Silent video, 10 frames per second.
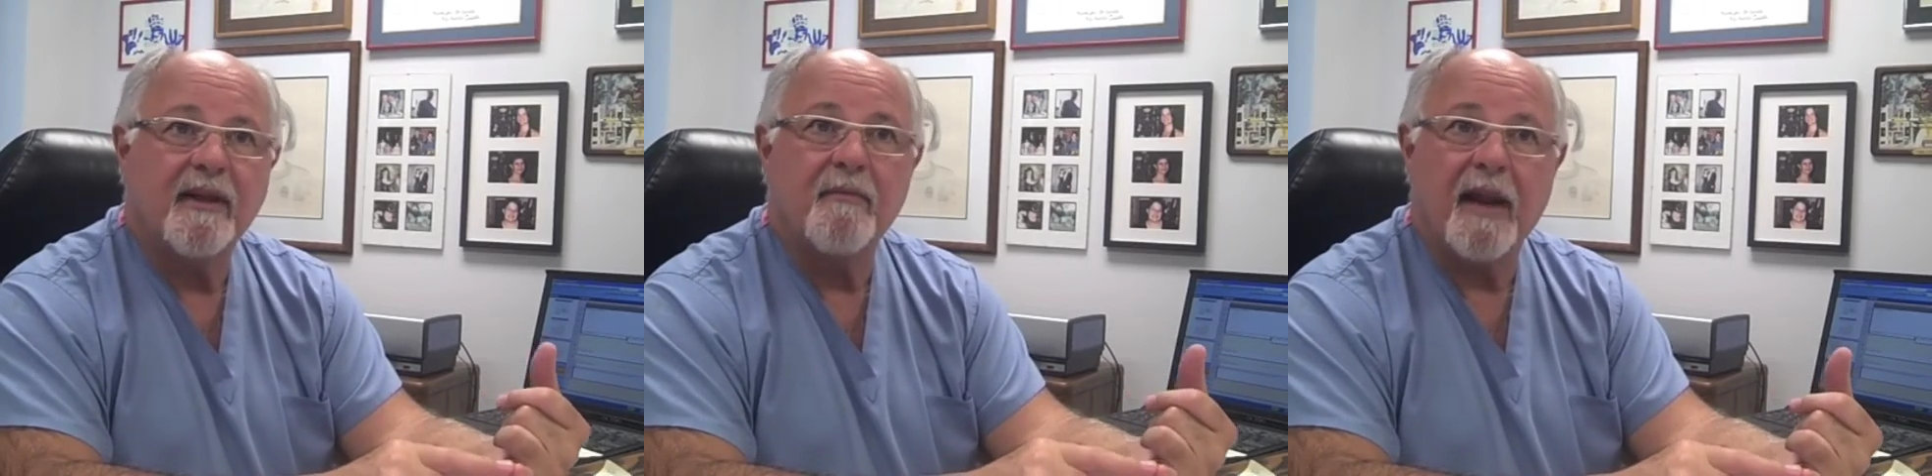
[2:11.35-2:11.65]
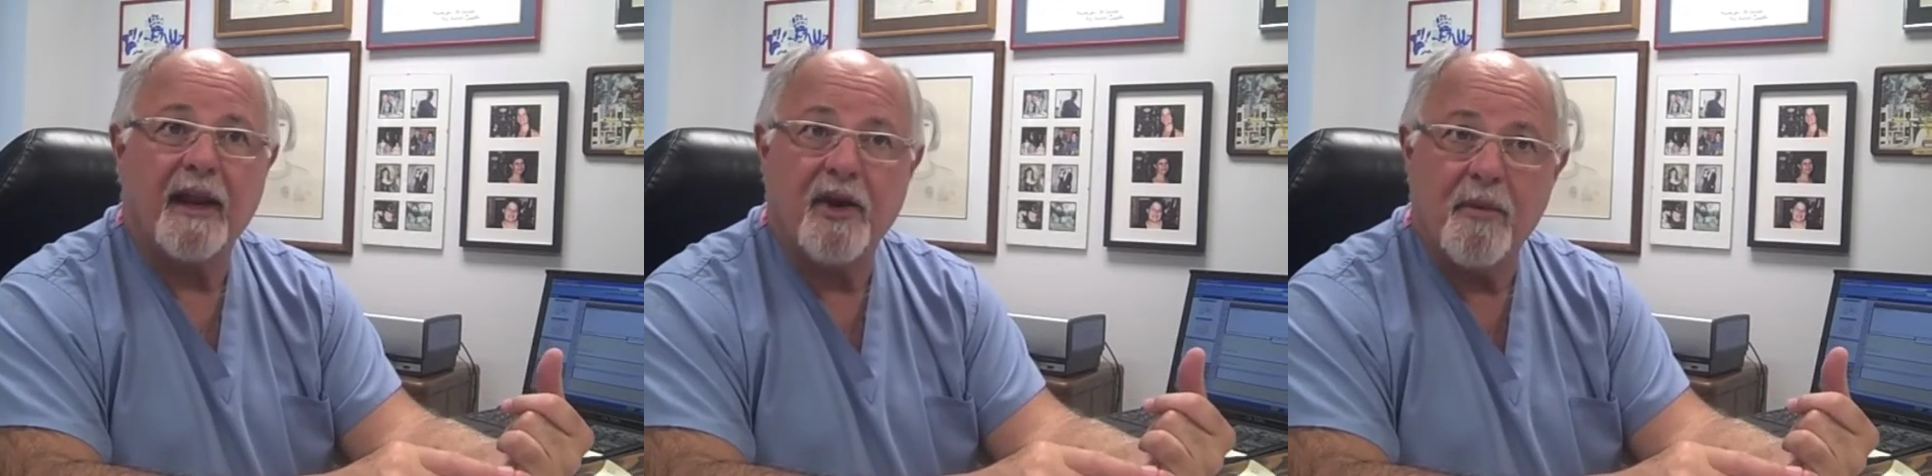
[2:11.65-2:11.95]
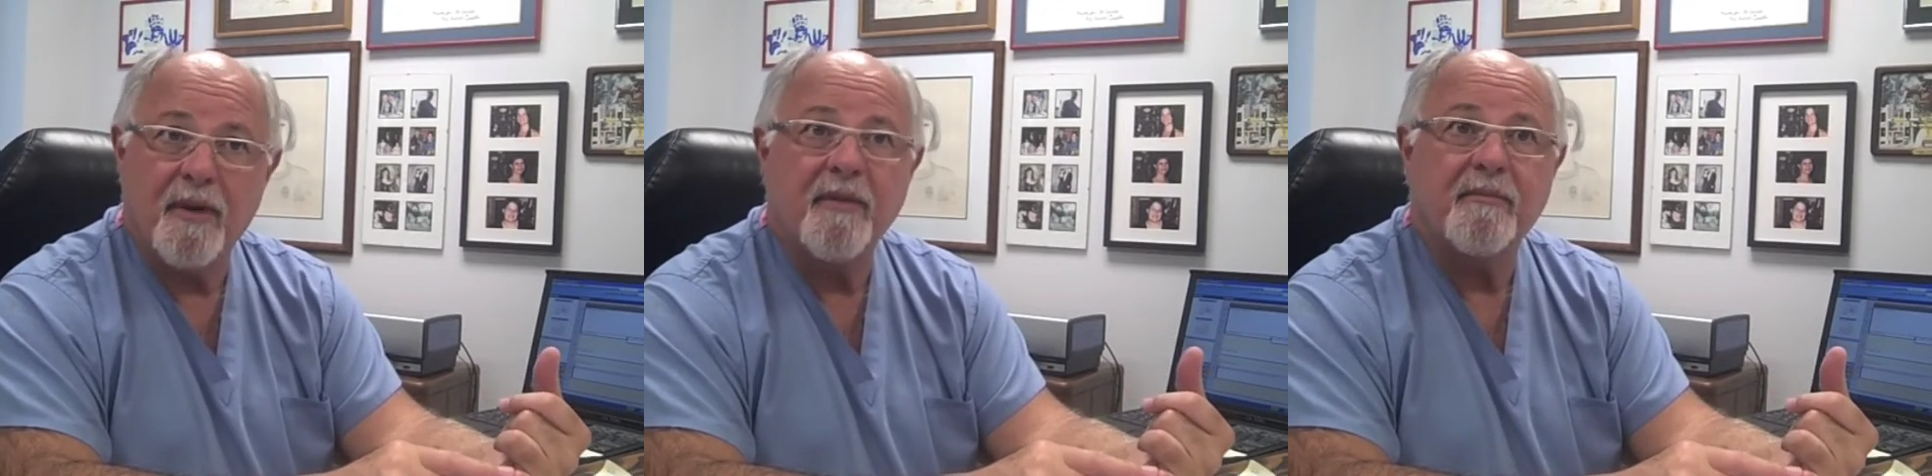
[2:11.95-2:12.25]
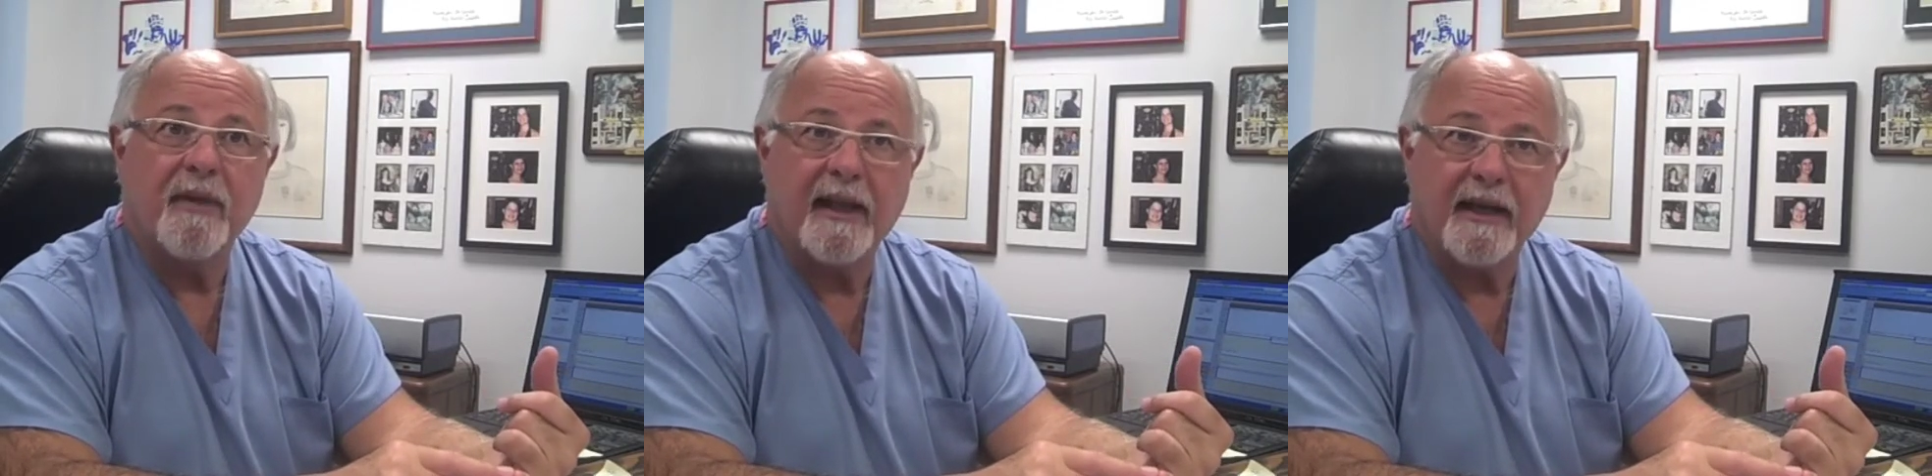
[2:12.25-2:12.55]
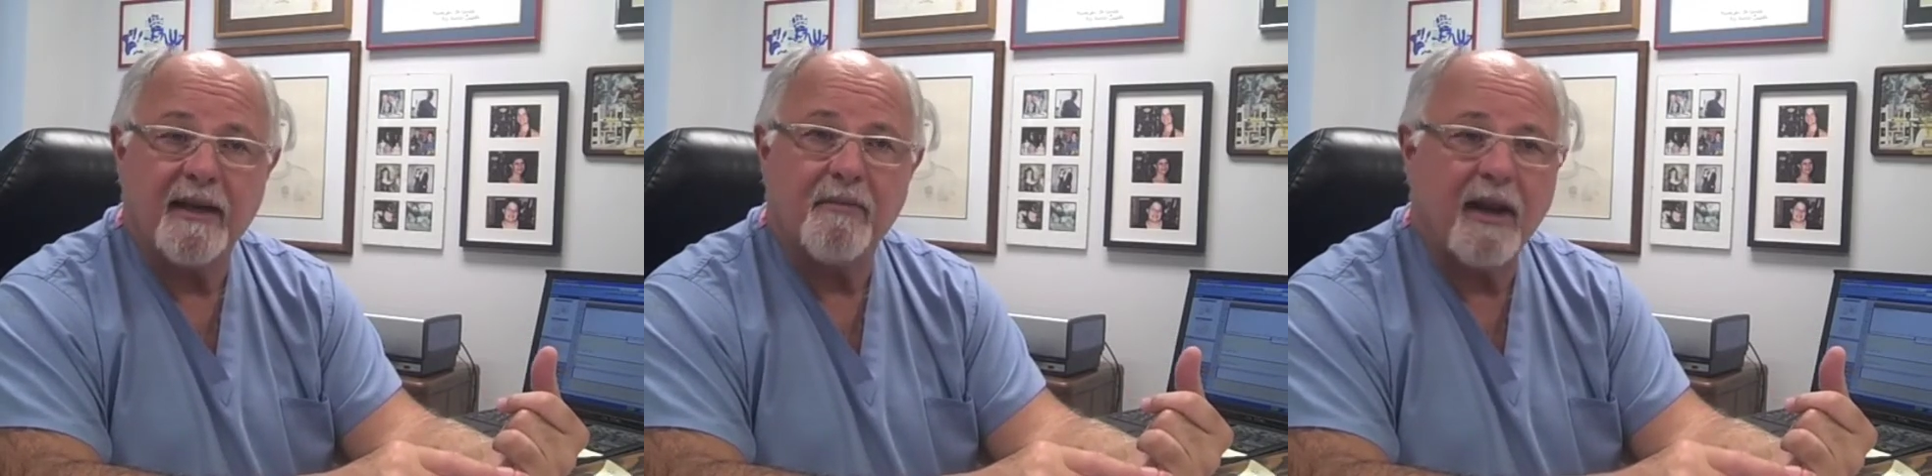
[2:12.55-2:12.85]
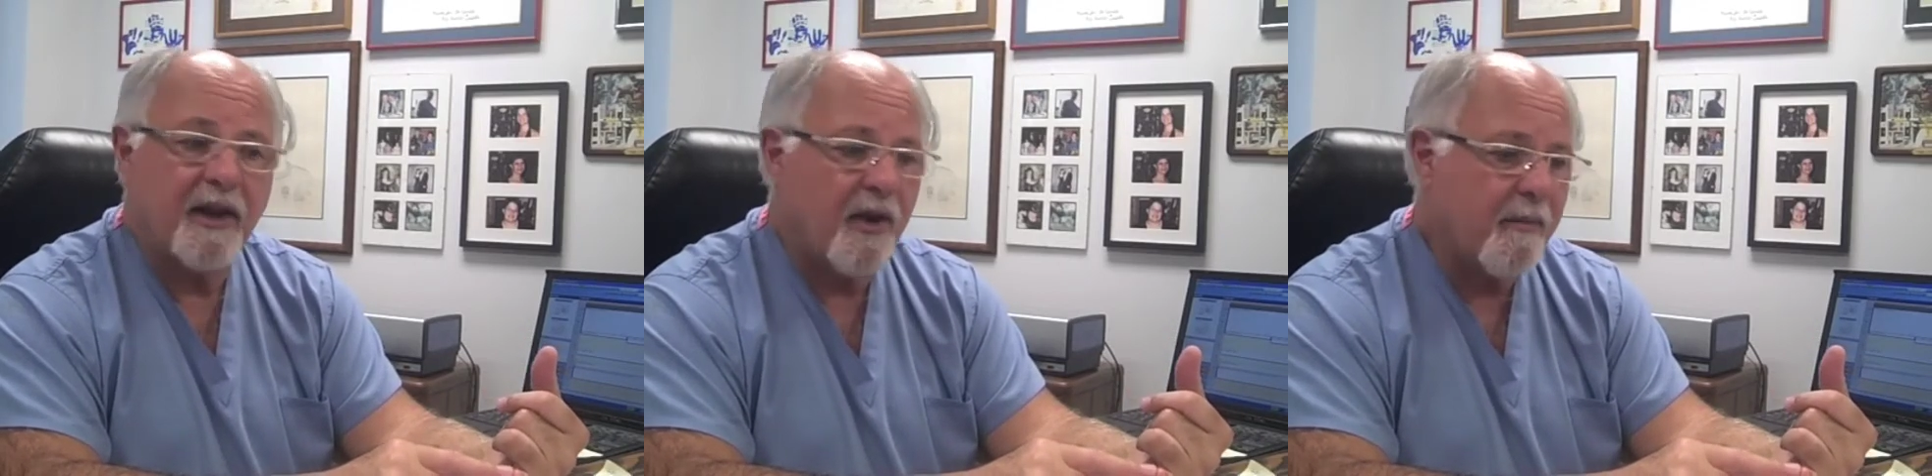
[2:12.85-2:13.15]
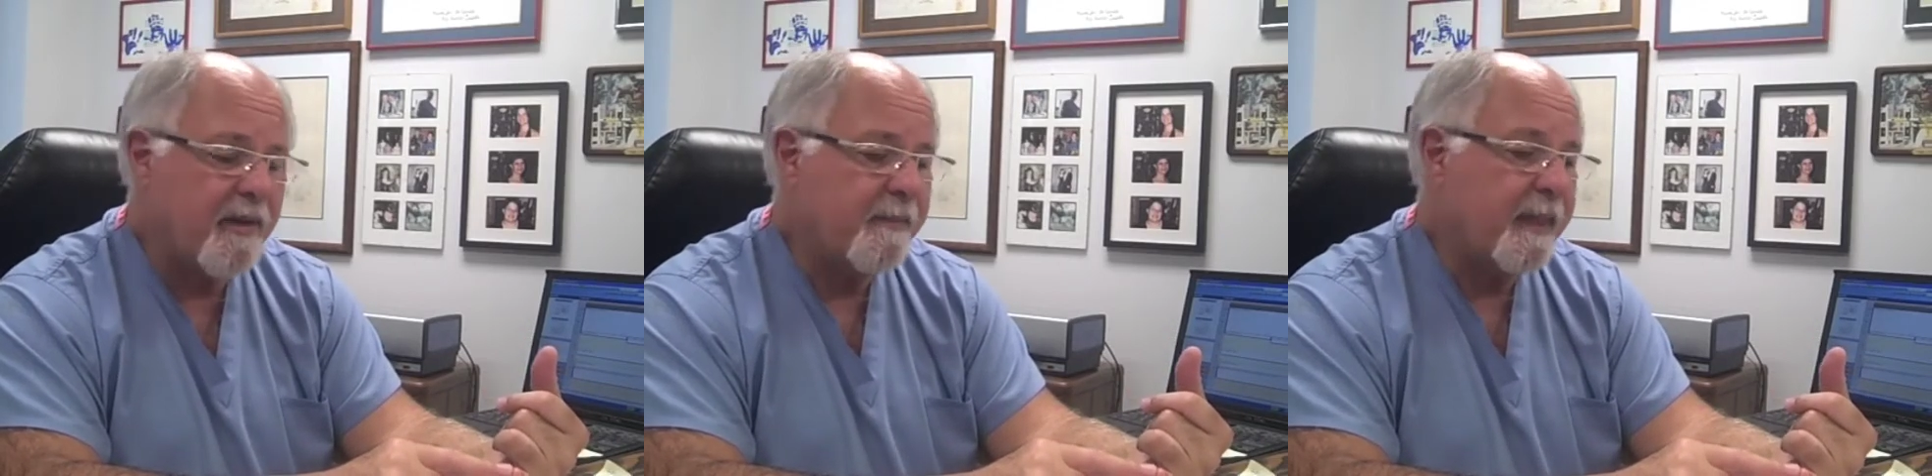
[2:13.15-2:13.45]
melanoma, malignant melanoma,